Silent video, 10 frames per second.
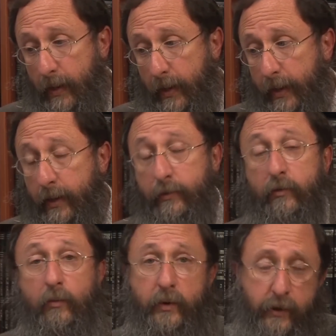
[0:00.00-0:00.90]
And
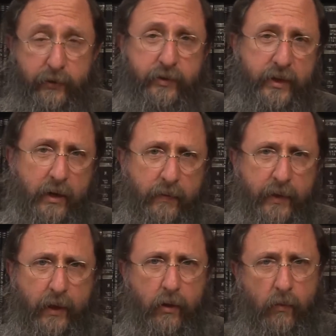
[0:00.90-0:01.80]
we understand
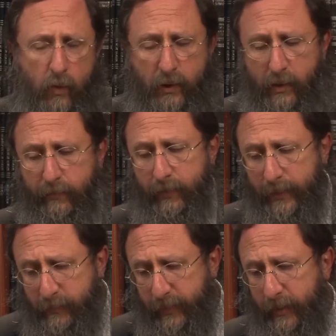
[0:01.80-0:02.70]
that on one level
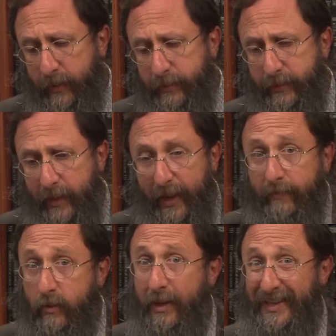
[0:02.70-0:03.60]
that's because they
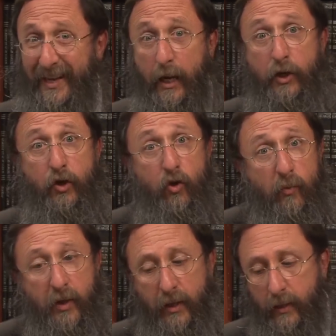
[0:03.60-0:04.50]
have not yet
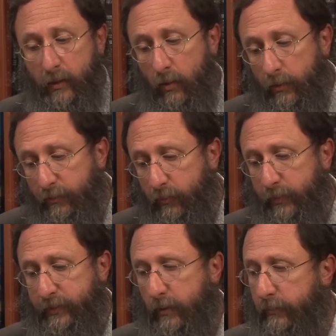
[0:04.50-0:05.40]
accumulated all
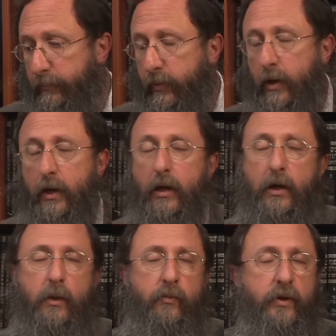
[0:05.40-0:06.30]
sorts of
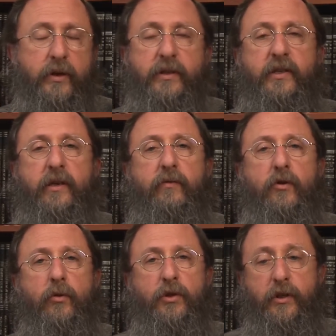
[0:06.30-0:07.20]
preconceived
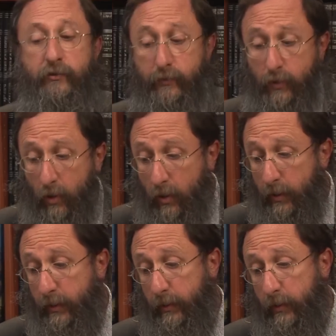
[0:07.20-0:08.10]
notions
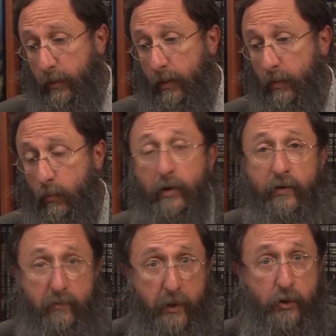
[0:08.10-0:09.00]
regarding one of
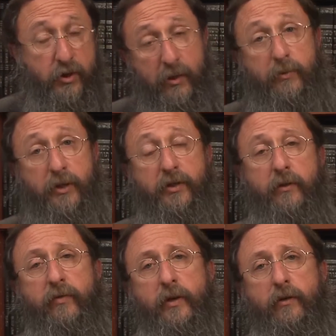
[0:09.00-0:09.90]
the major subjects
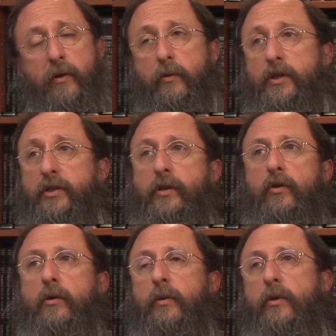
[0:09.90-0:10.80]
of Vayikra, which is the
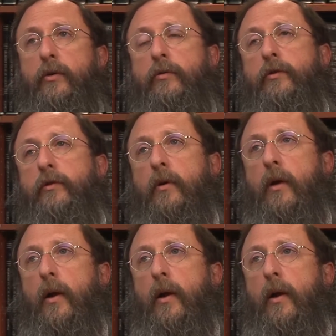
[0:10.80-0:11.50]
Korbanot.